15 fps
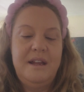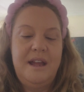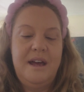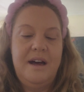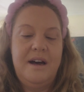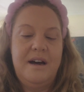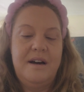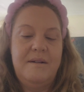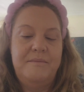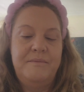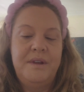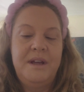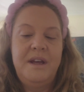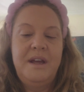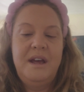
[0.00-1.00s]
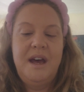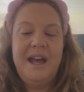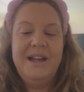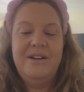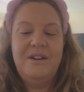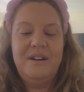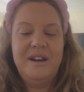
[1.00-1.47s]

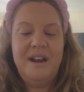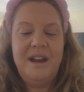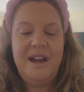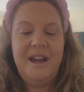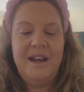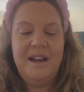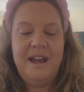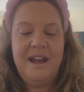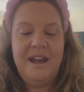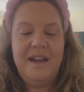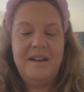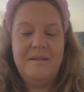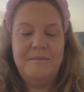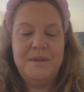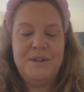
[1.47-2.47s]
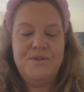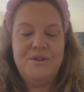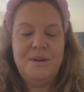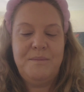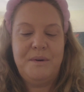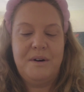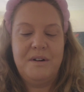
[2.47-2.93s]
I got it in a
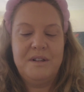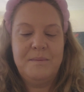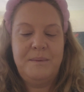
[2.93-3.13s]
mystery box,